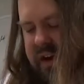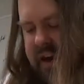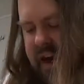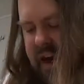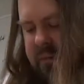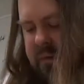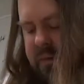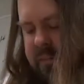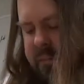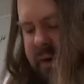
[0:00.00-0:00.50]

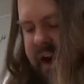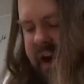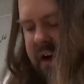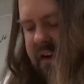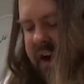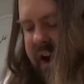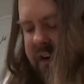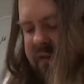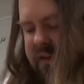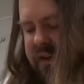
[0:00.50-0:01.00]
and would
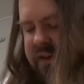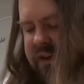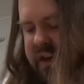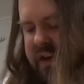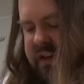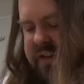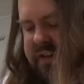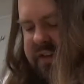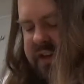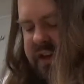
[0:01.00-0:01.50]
bear everything
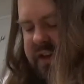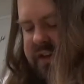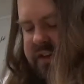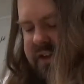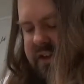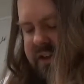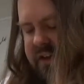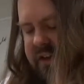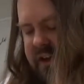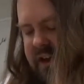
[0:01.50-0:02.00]
in
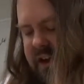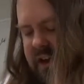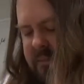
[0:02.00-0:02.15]
season.